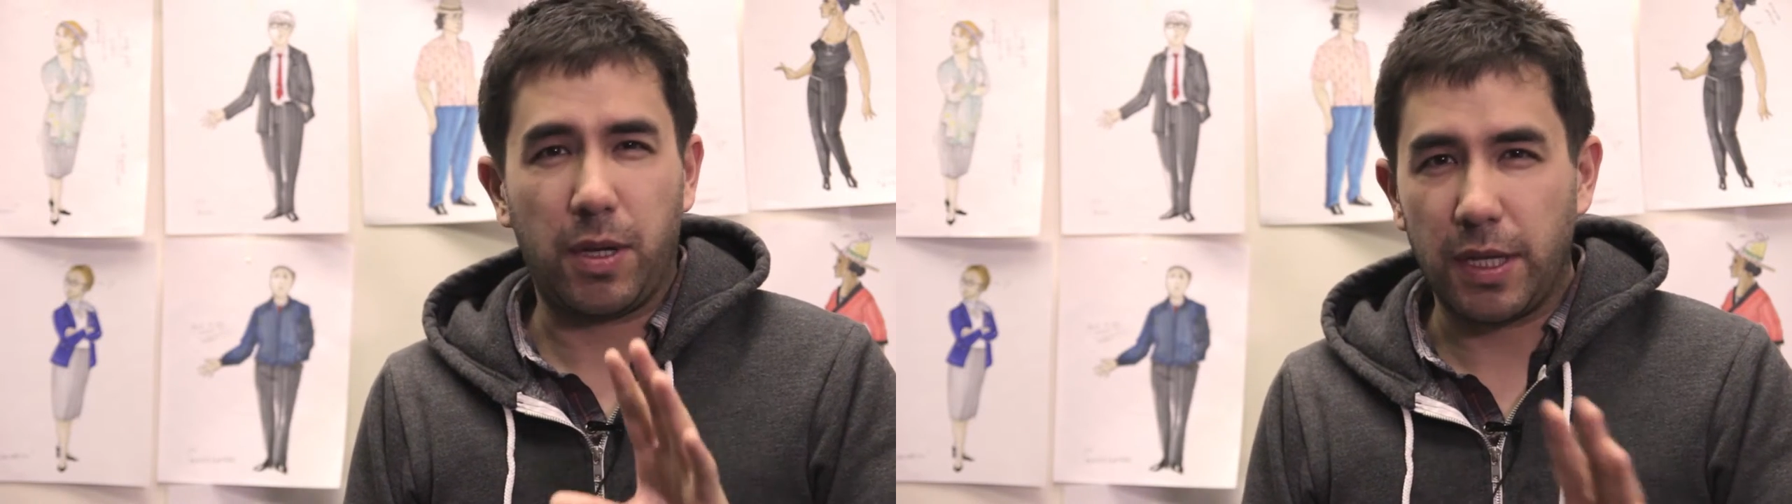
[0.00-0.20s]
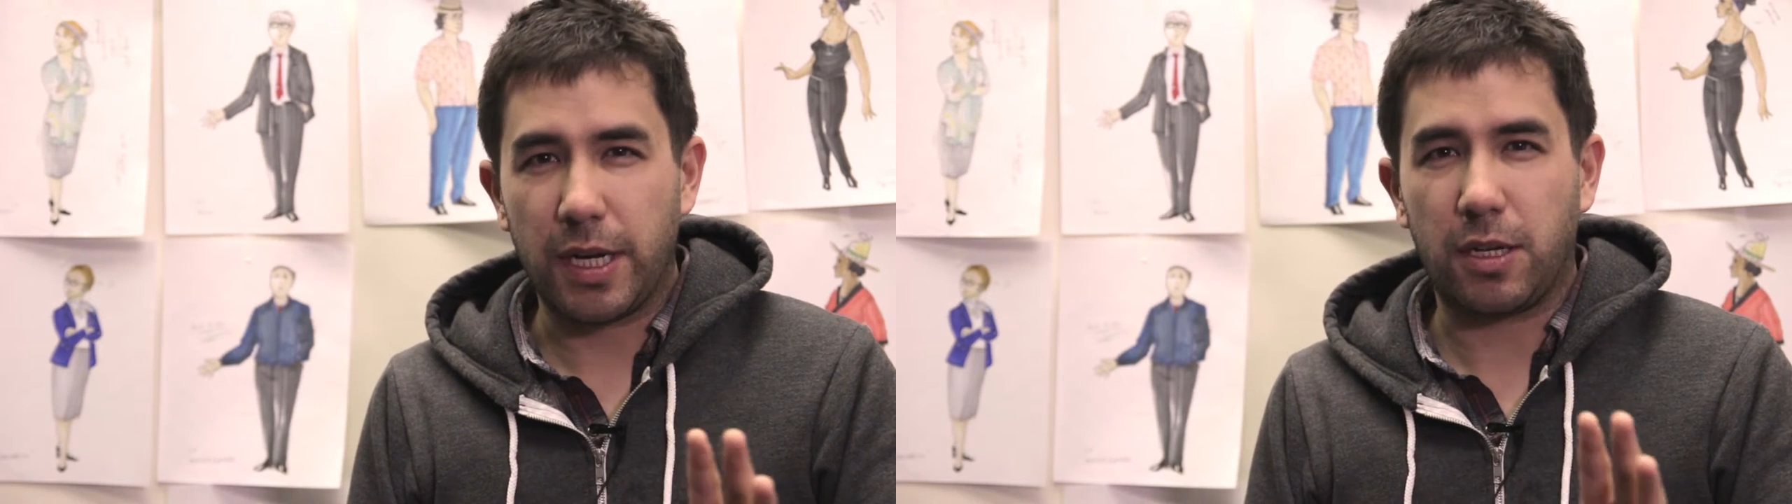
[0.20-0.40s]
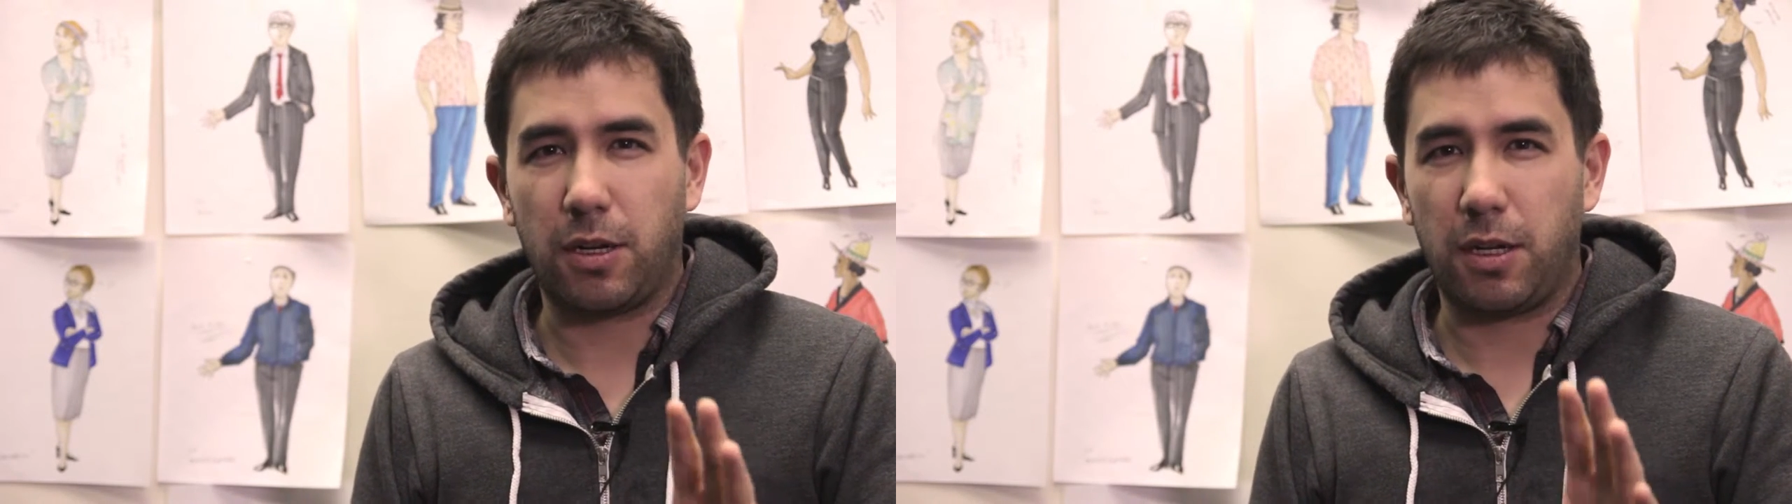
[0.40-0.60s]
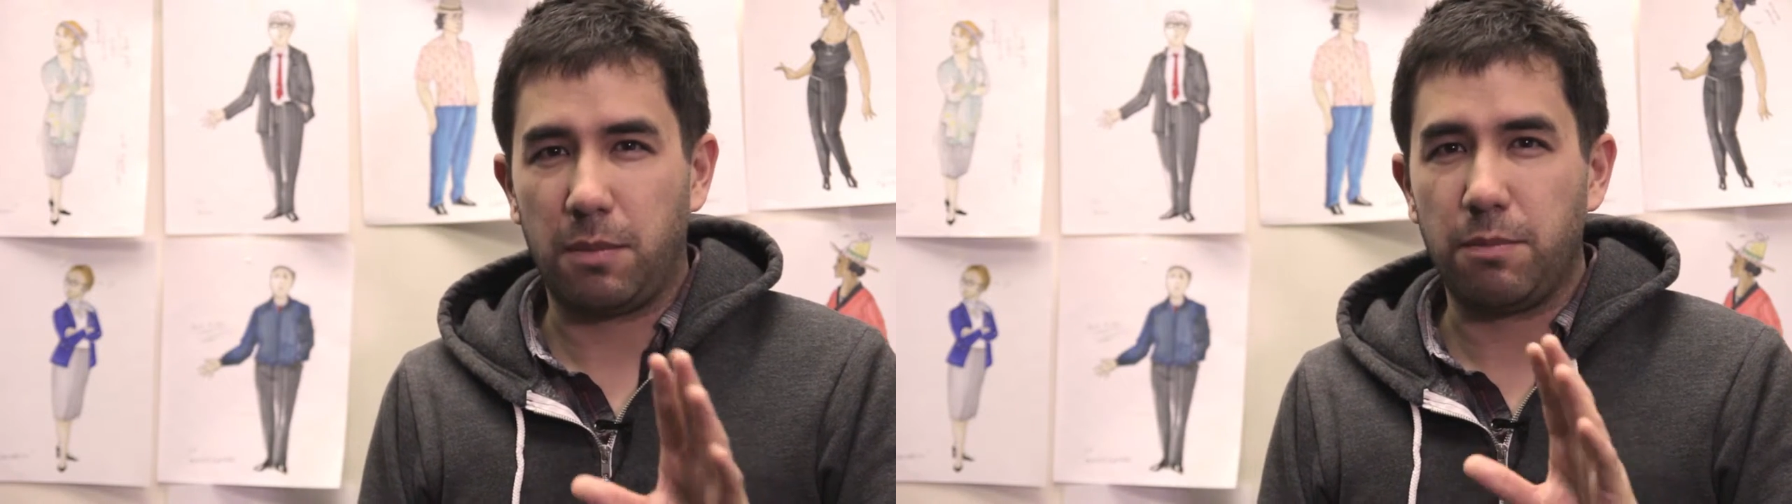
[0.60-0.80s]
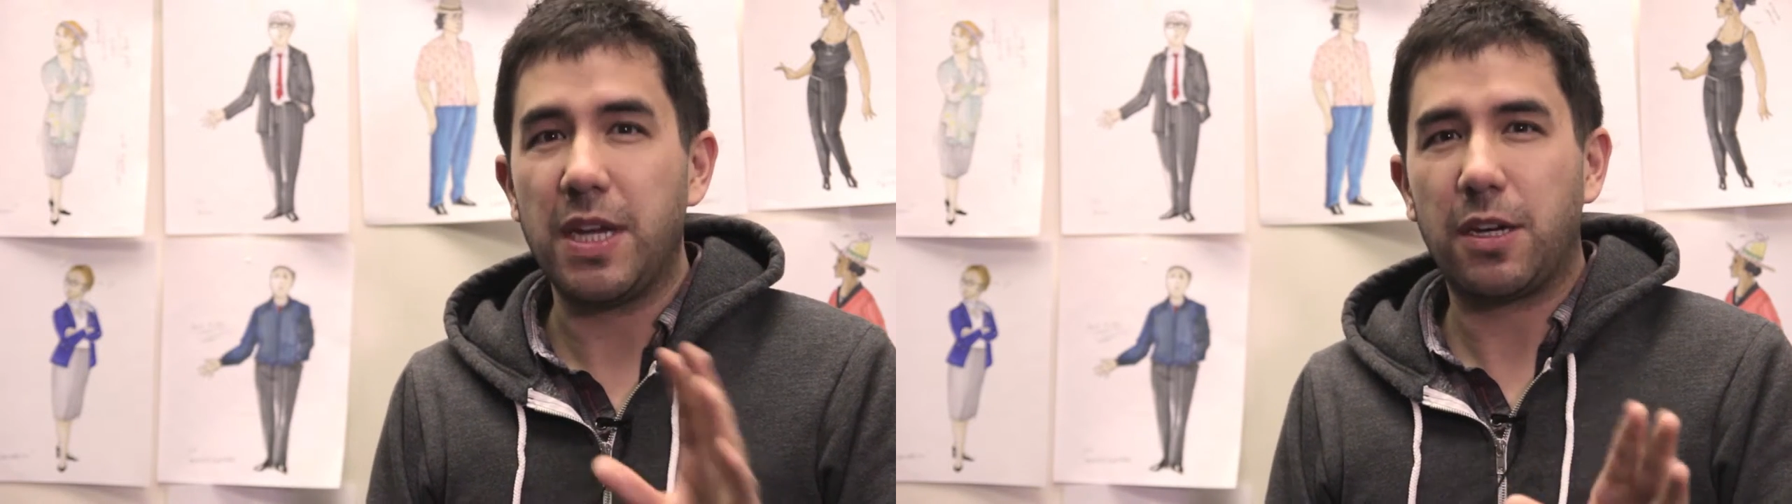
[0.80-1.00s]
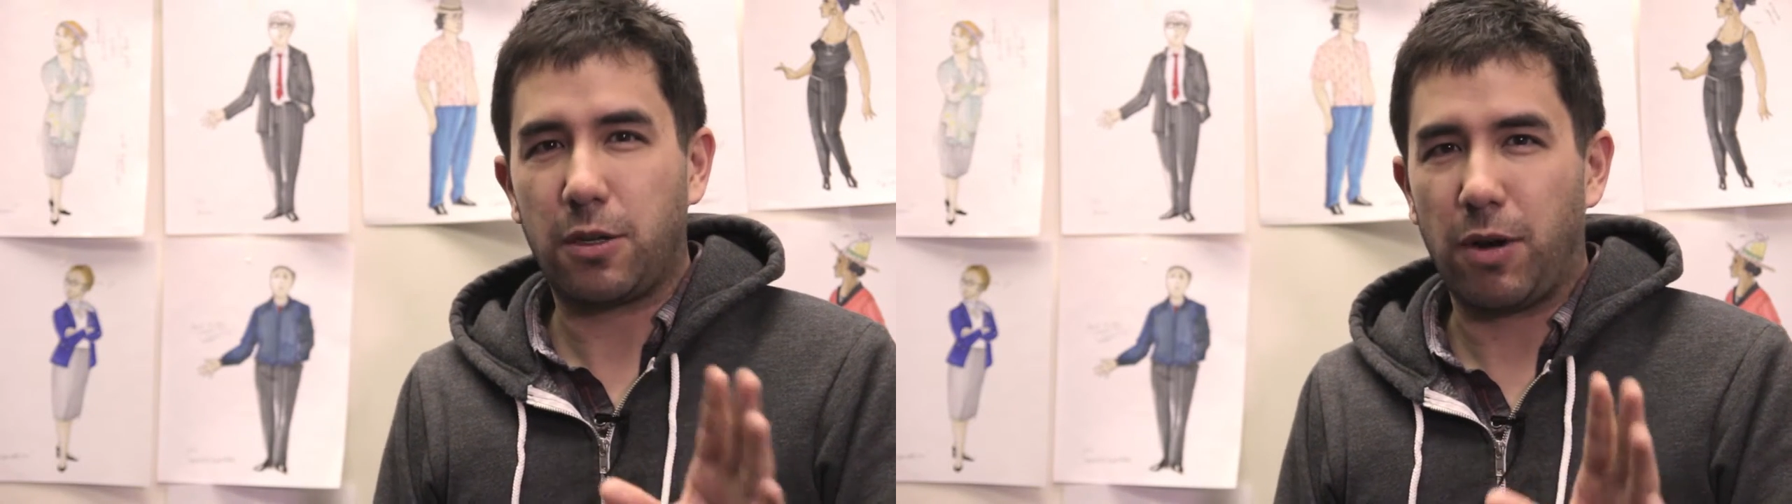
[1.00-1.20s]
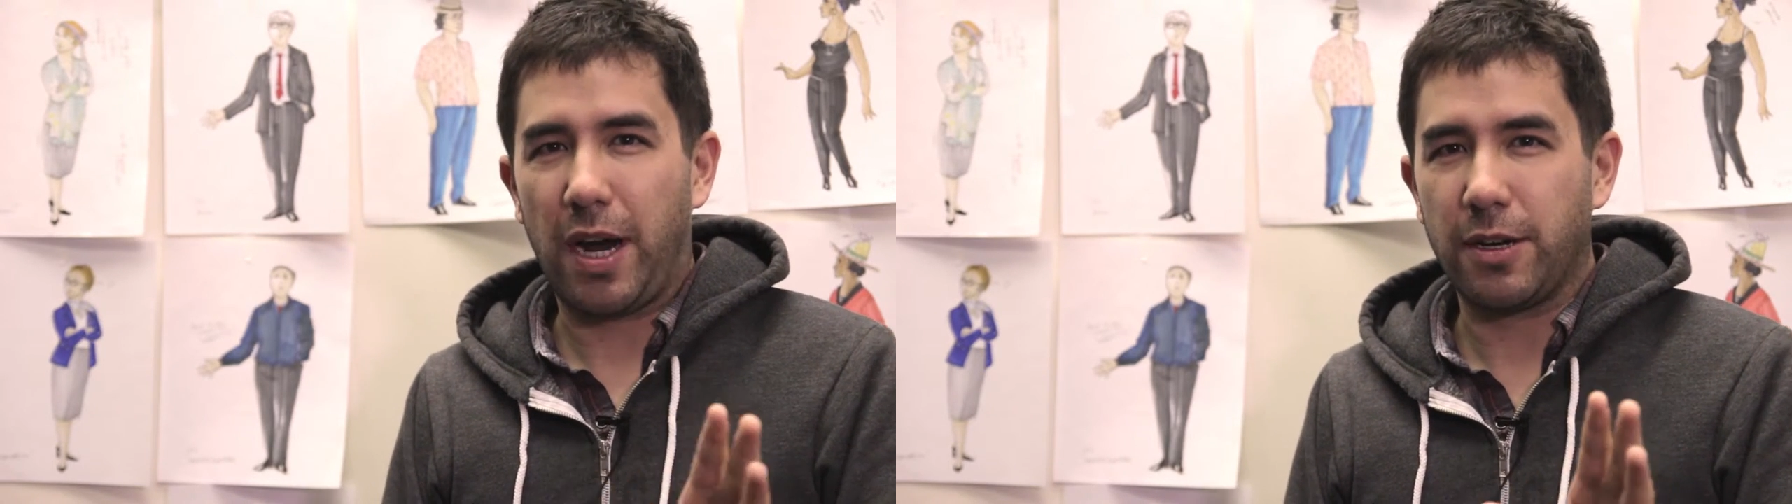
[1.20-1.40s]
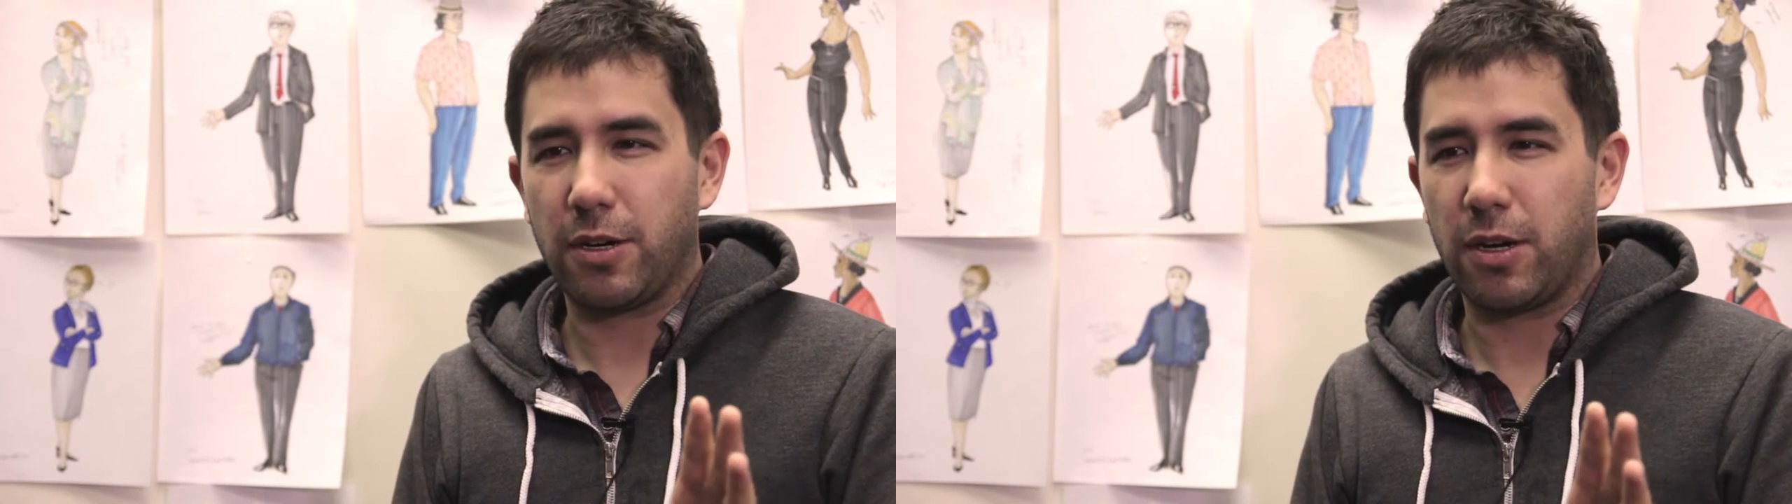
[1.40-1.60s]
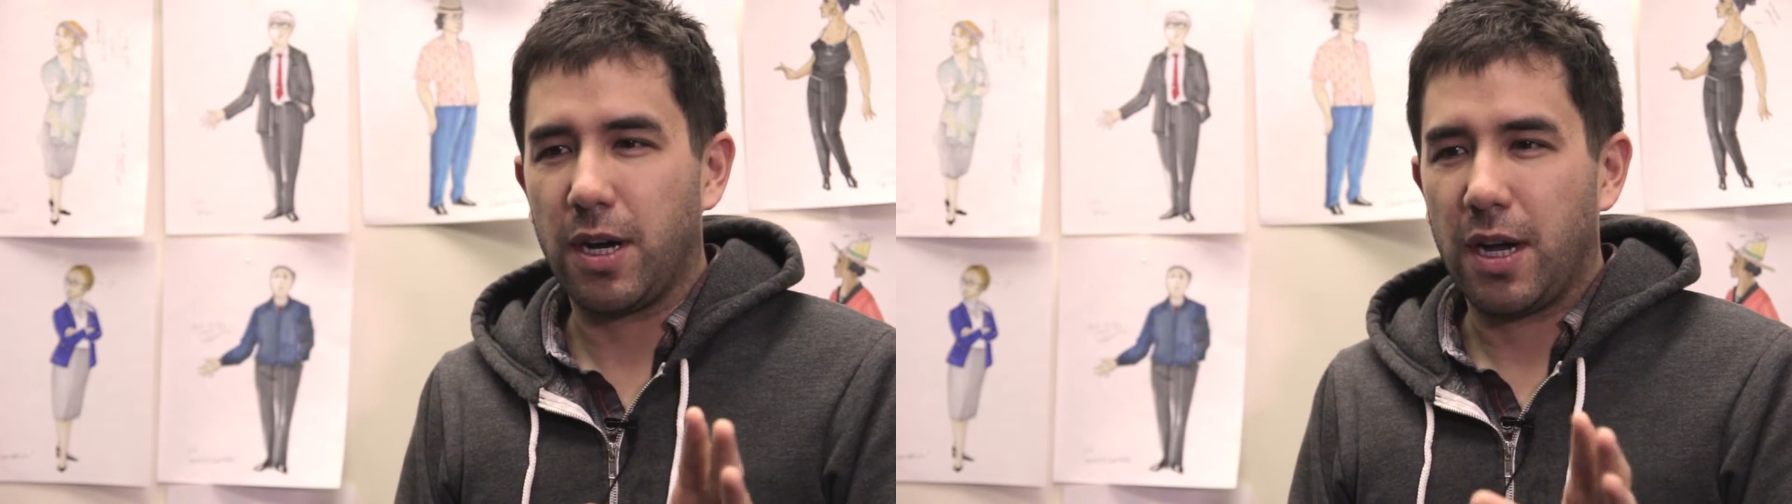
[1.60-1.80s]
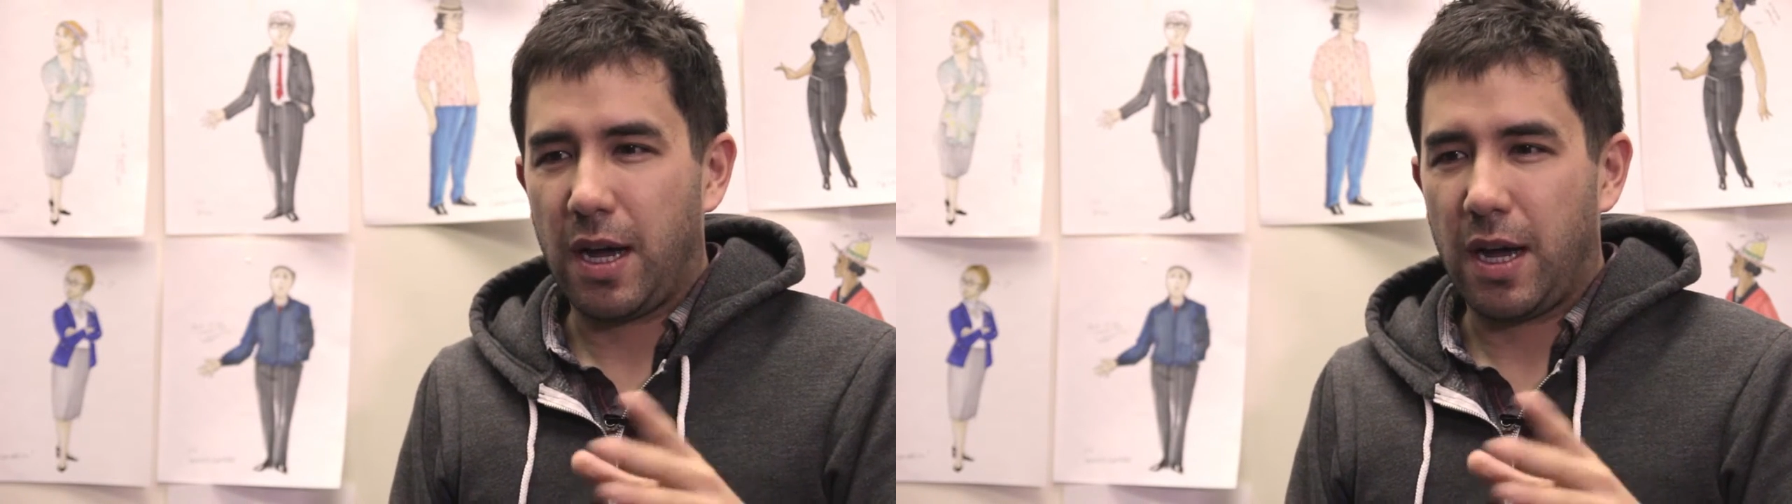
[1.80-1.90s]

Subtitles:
political meat grinder